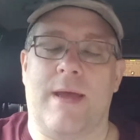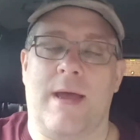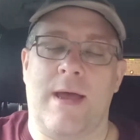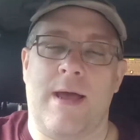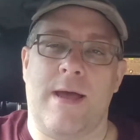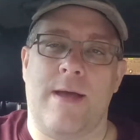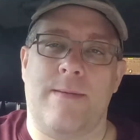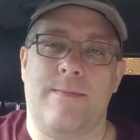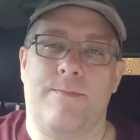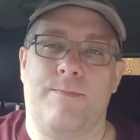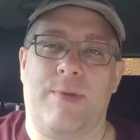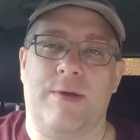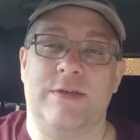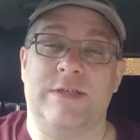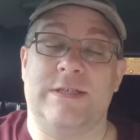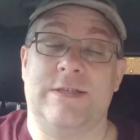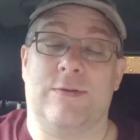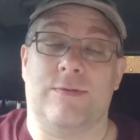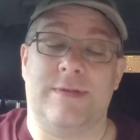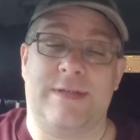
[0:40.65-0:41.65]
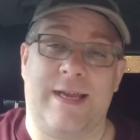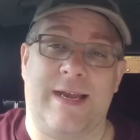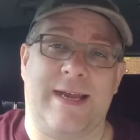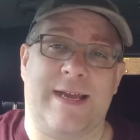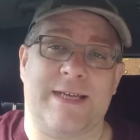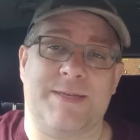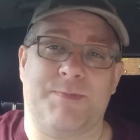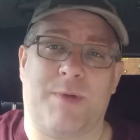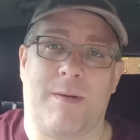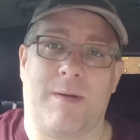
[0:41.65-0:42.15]
posted on
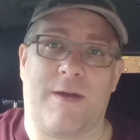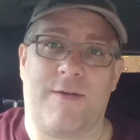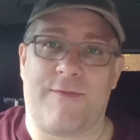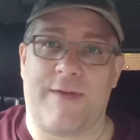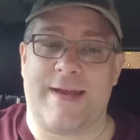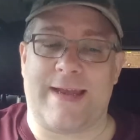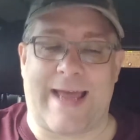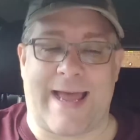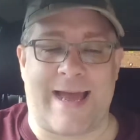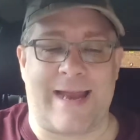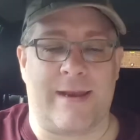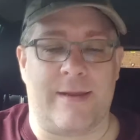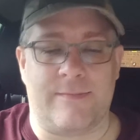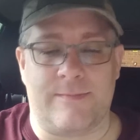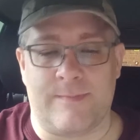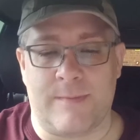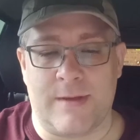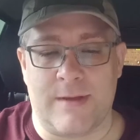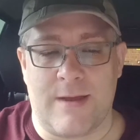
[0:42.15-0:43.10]
Dingdash by my friend Alan